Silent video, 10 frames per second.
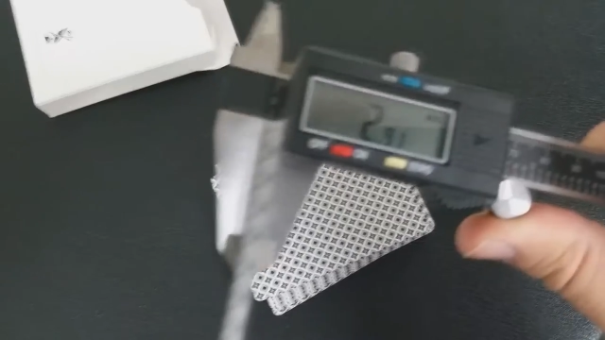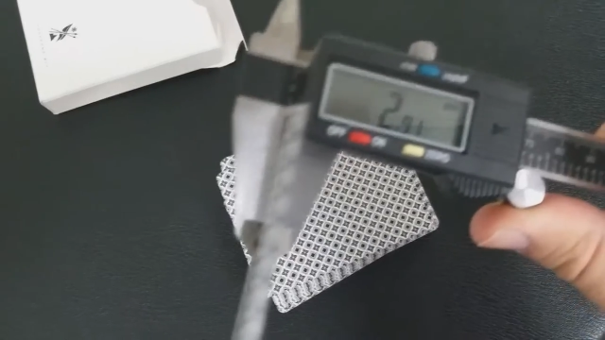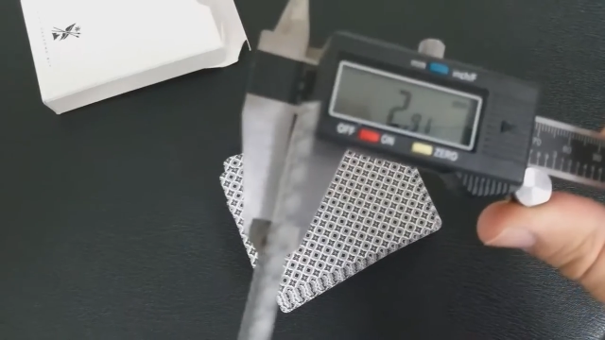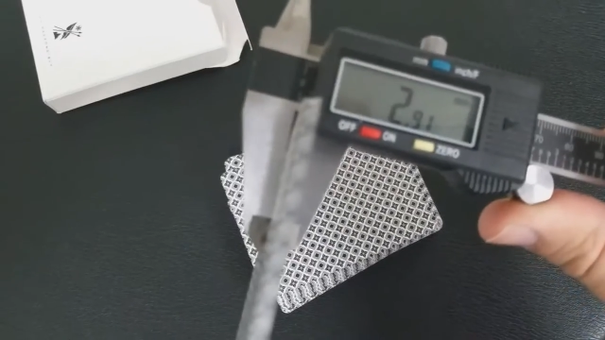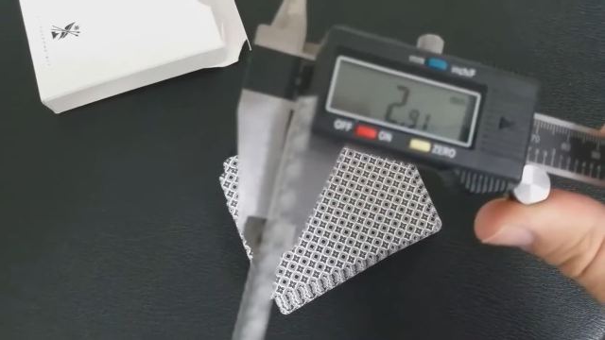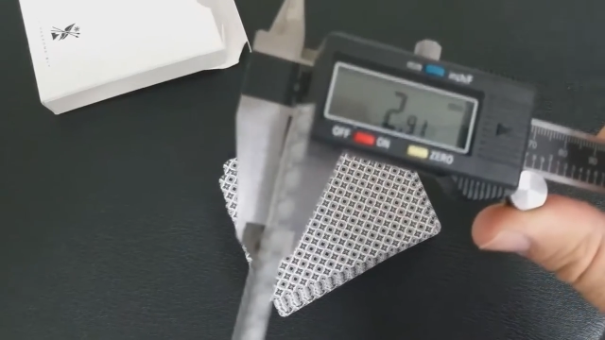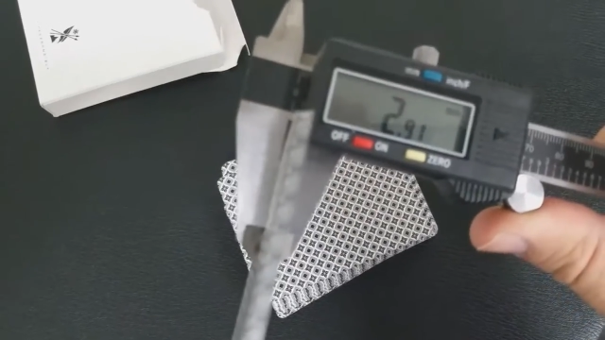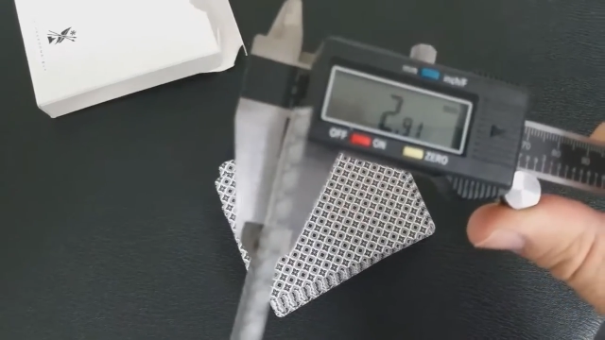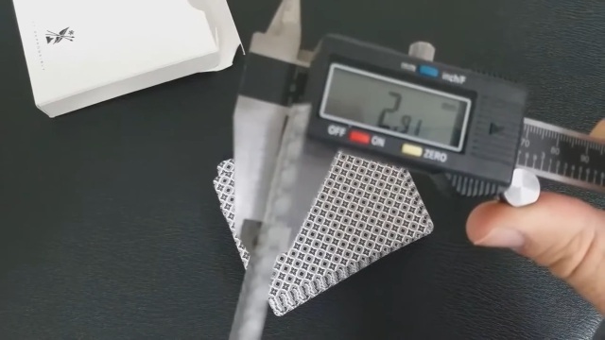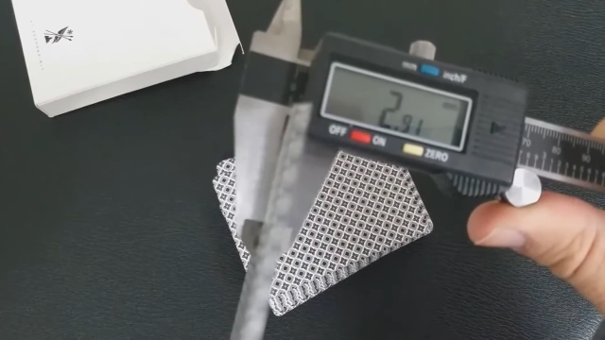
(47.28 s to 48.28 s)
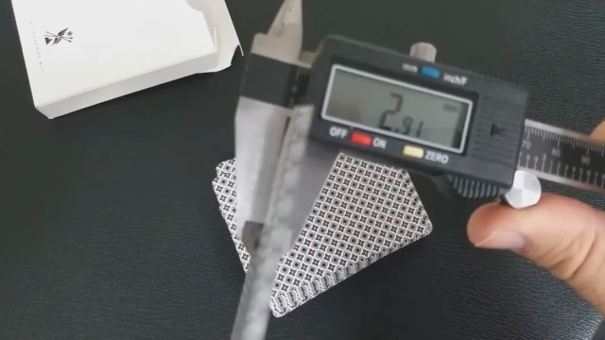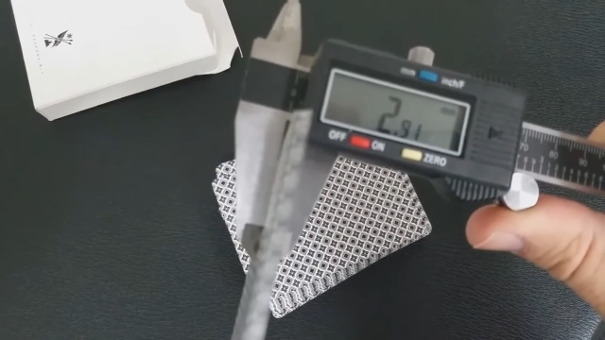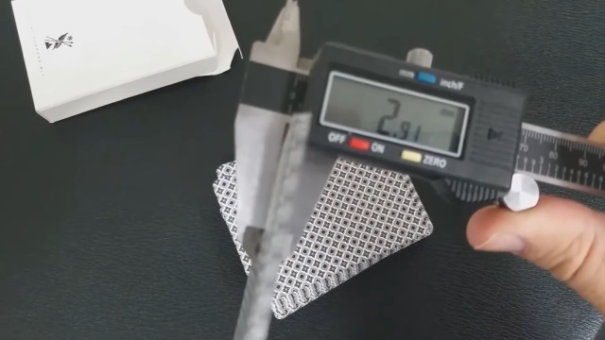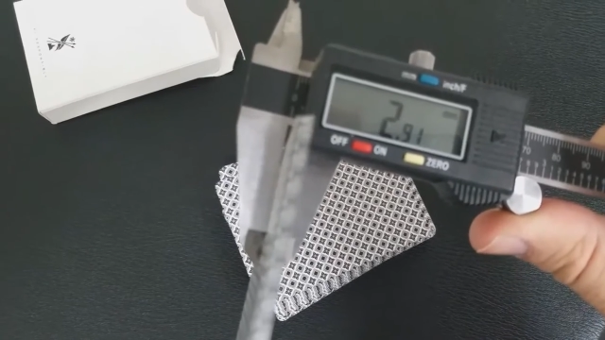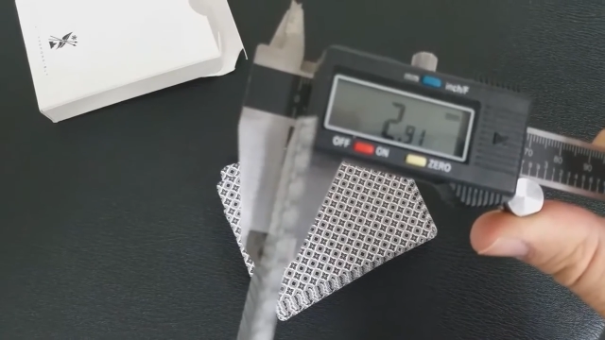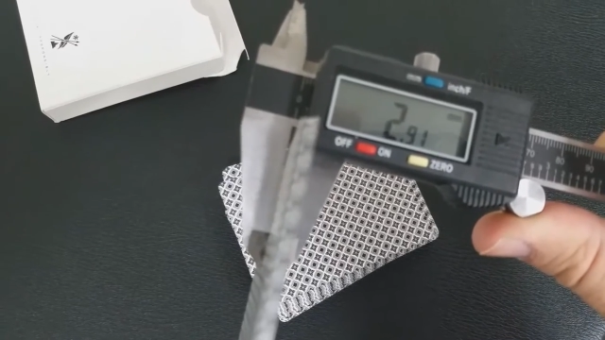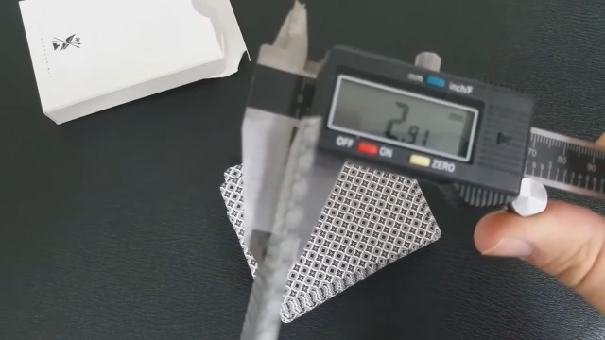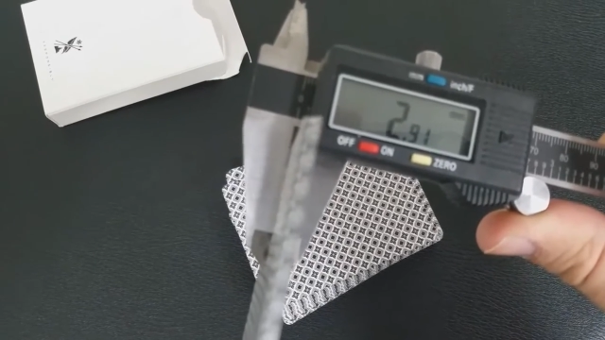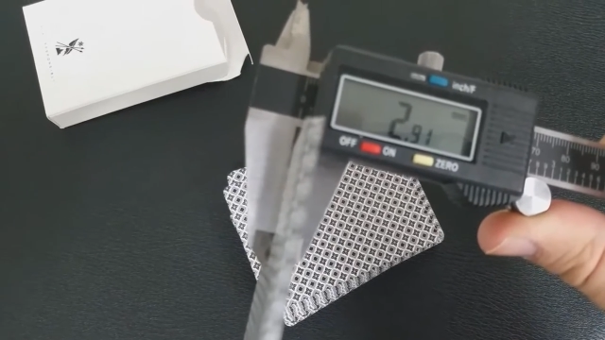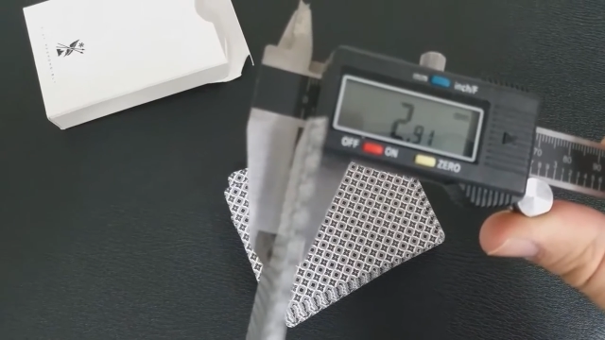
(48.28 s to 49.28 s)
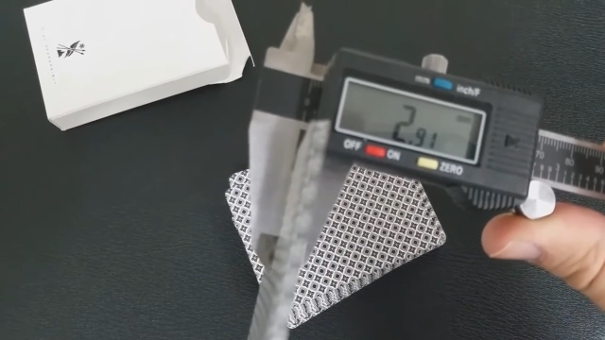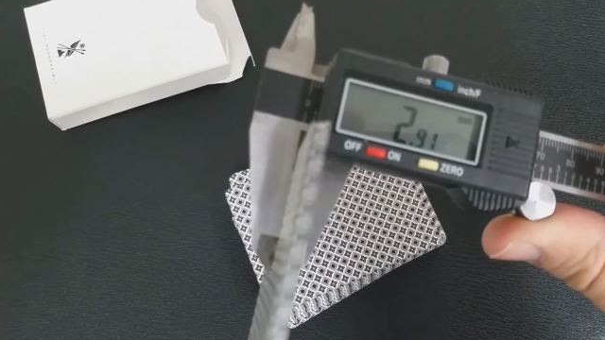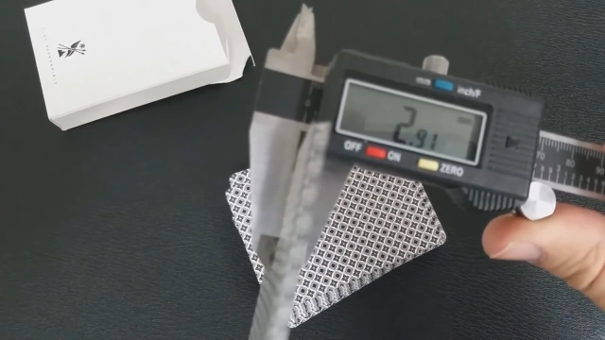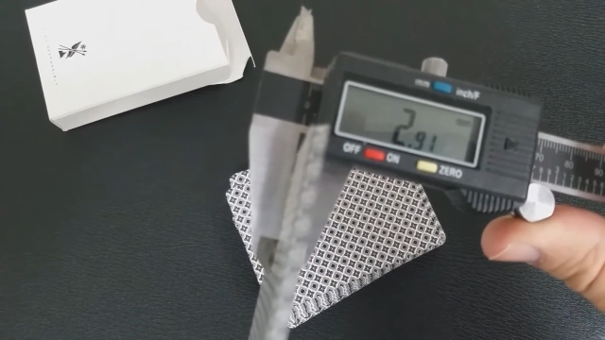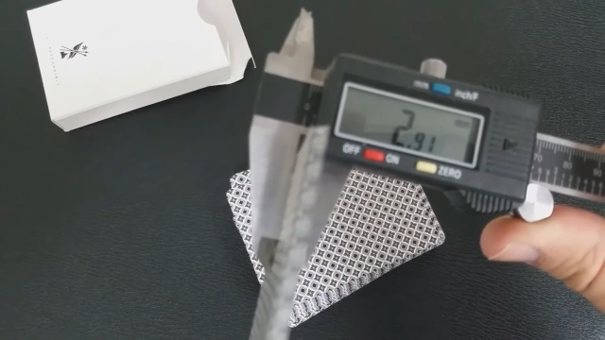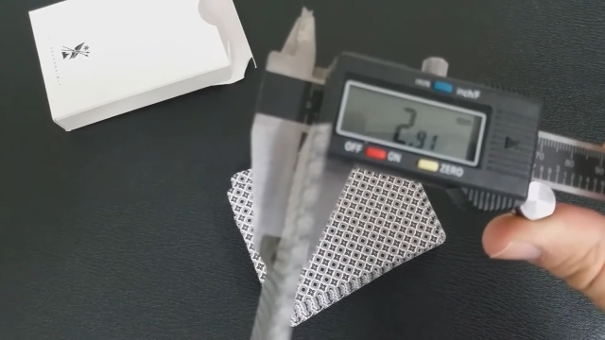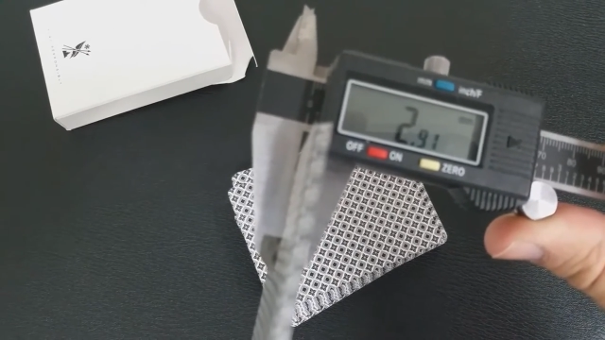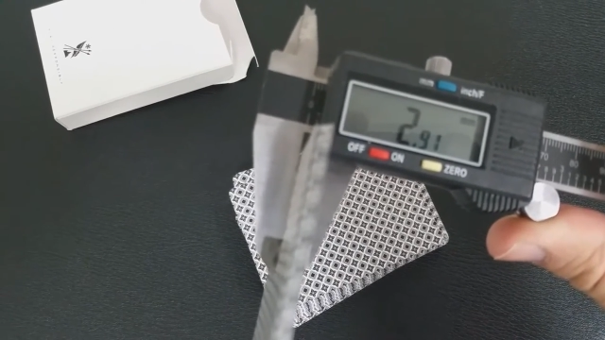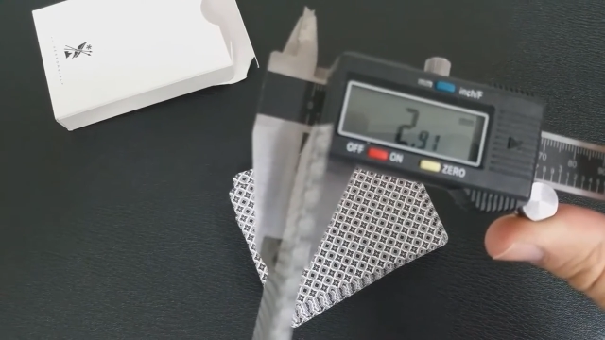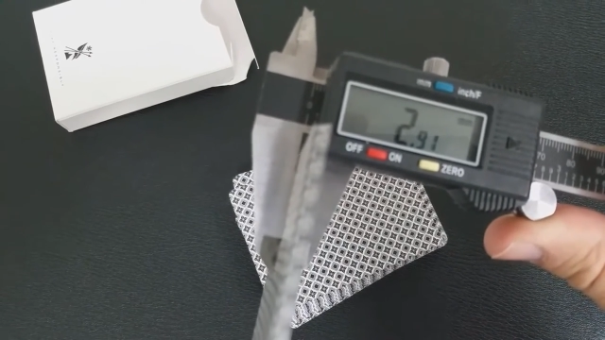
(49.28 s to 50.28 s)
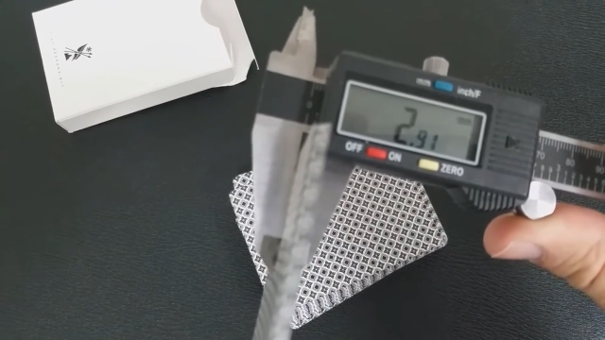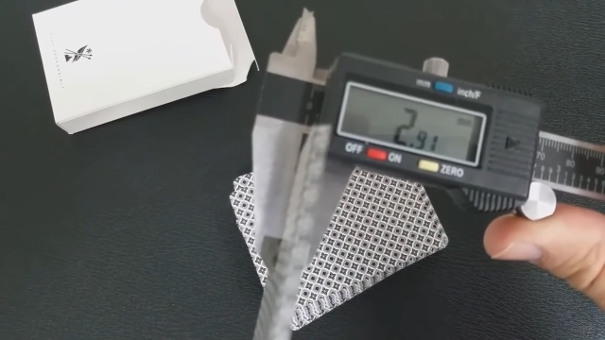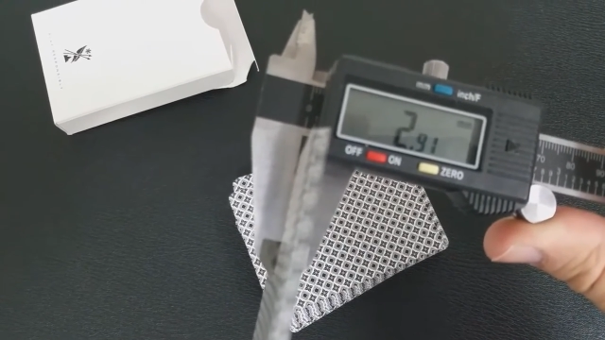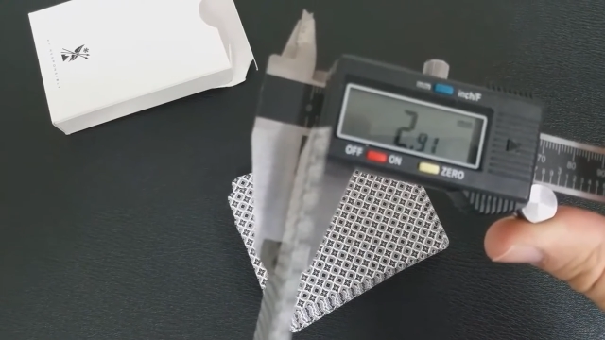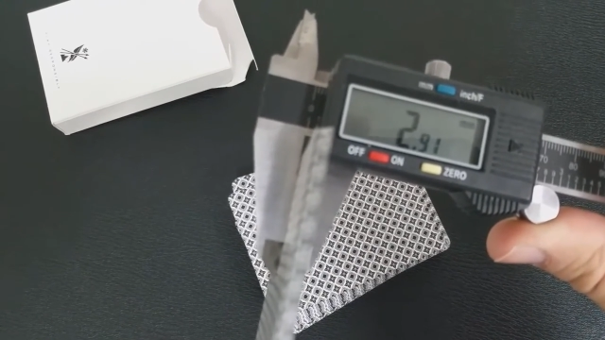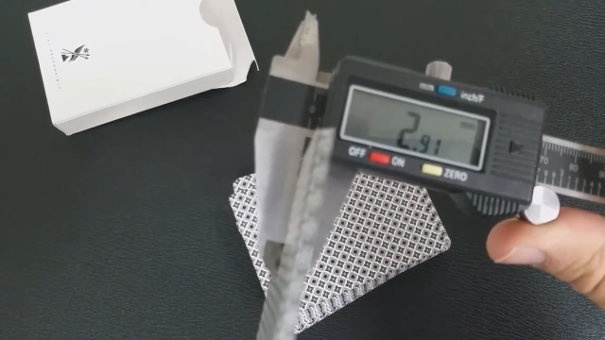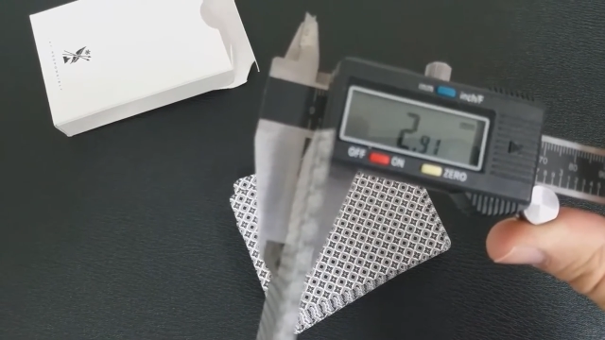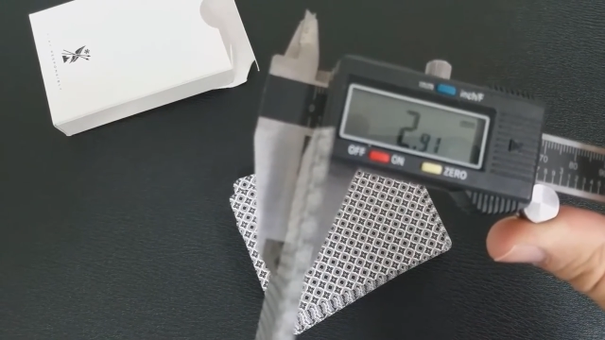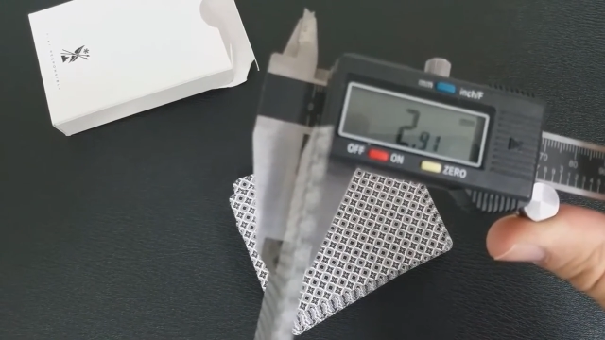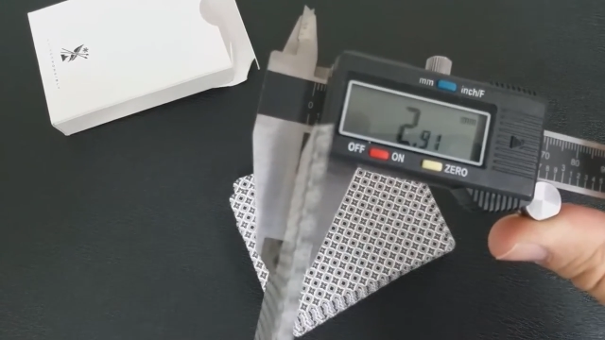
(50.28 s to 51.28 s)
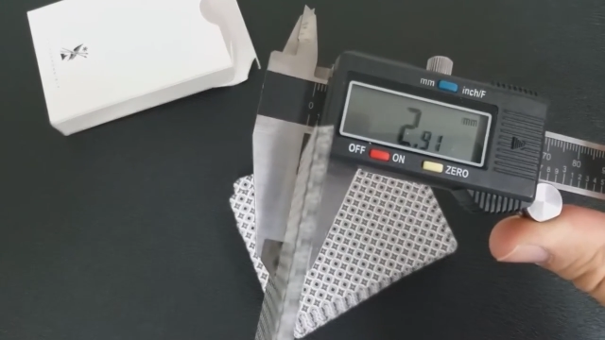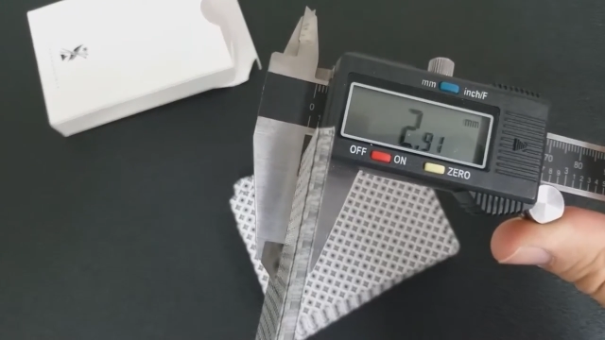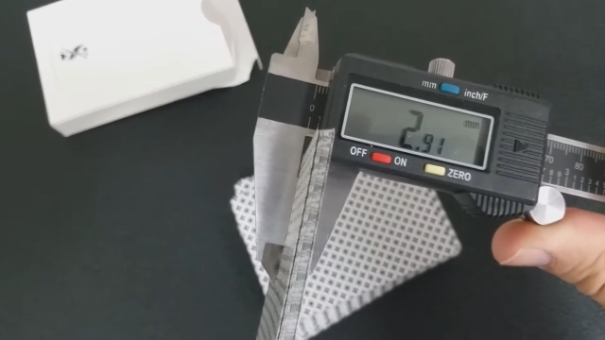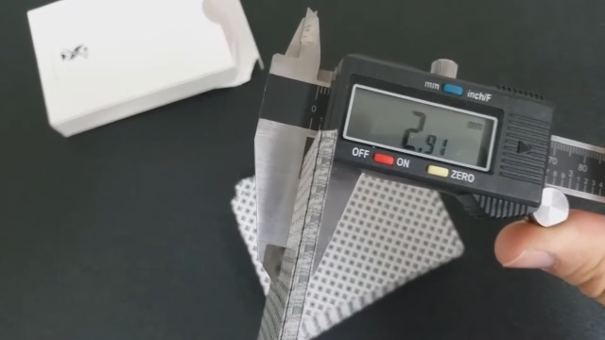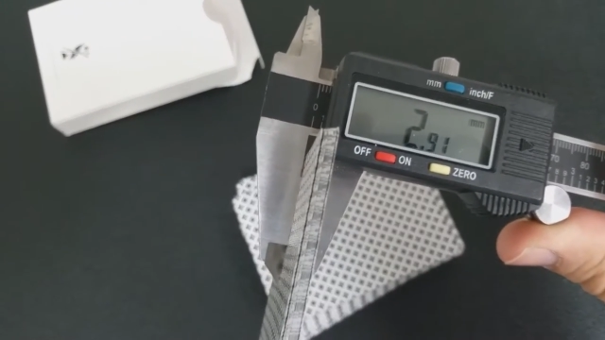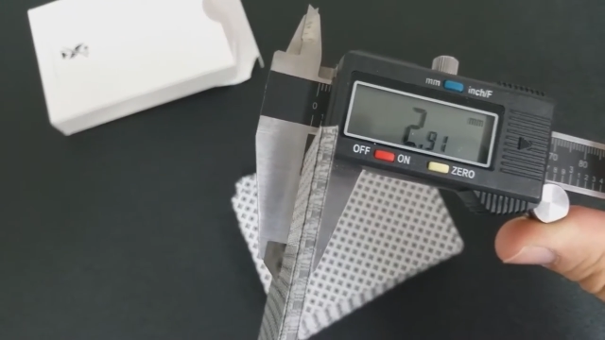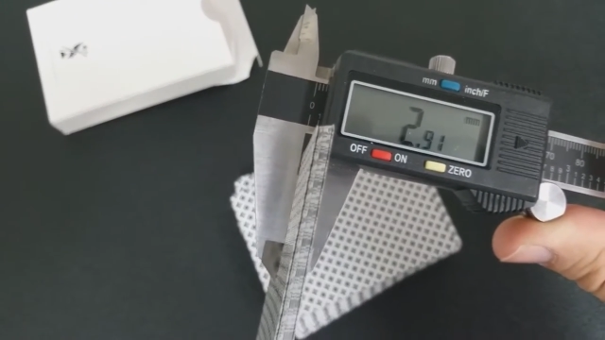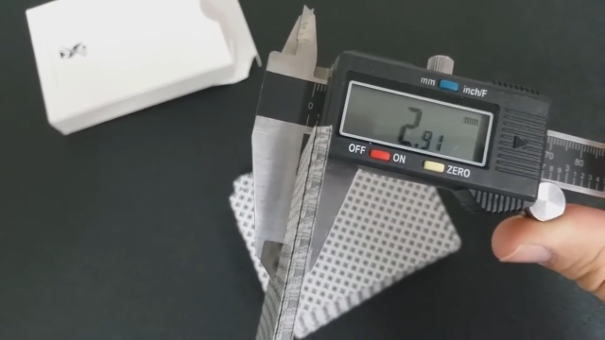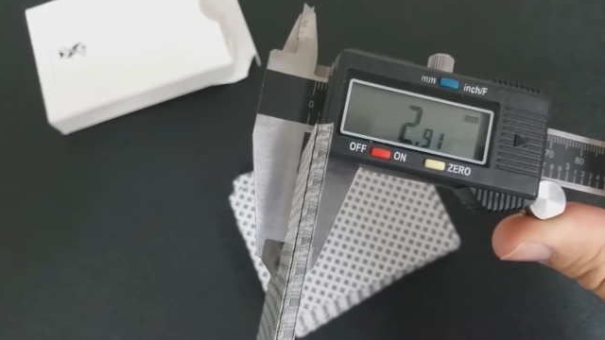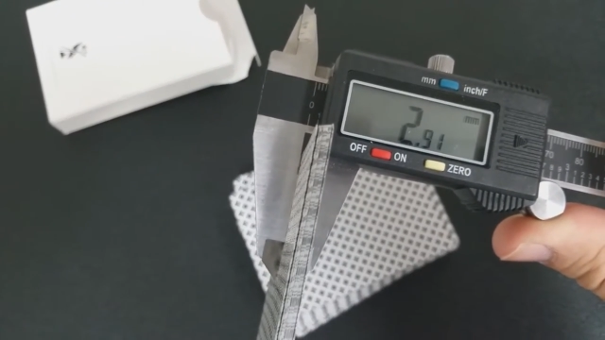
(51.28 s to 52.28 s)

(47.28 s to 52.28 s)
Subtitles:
[unreadable: no face in view]